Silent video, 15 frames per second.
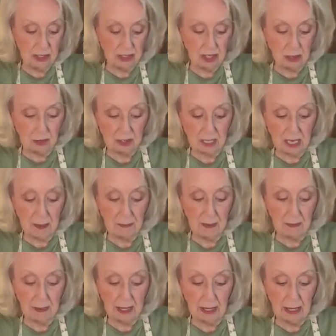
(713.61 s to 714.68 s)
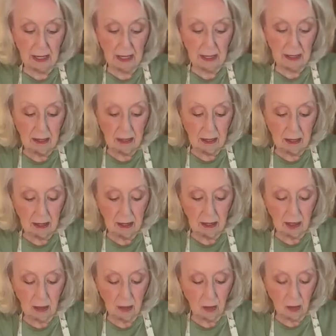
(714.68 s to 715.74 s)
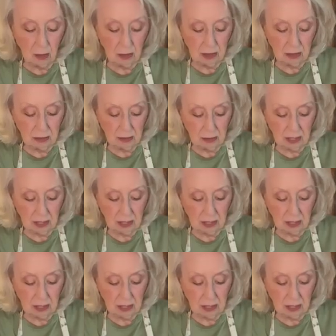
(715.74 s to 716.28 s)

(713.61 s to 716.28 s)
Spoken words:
She was helping me on one